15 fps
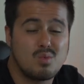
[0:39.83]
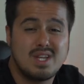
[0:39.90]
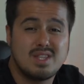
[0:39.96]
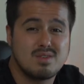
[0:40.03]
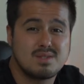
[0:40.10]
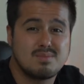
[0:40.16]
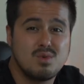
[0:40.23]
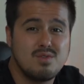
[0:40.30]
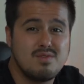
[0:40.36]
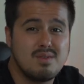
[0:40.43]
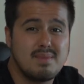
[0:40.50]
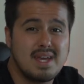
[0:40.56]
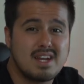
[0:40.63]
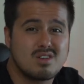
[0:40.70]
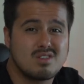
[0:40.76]
Windows Movie
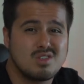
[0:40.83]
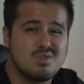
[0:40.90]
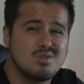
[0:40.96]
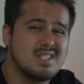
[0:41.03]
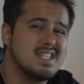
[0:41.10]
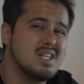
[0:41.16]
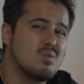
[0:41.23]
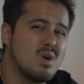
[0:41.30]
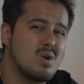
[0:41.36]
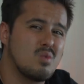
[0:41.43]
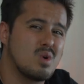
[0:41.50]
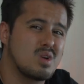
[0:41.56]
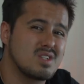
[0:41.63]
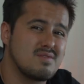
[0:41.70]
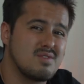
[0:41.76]
Maker to see what
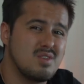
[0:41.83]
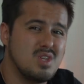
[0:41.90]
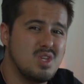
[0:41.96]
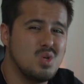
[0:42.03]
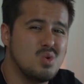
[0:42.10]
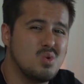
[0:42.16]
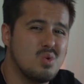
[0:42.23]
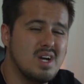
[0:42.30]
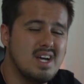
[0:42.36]
works for you.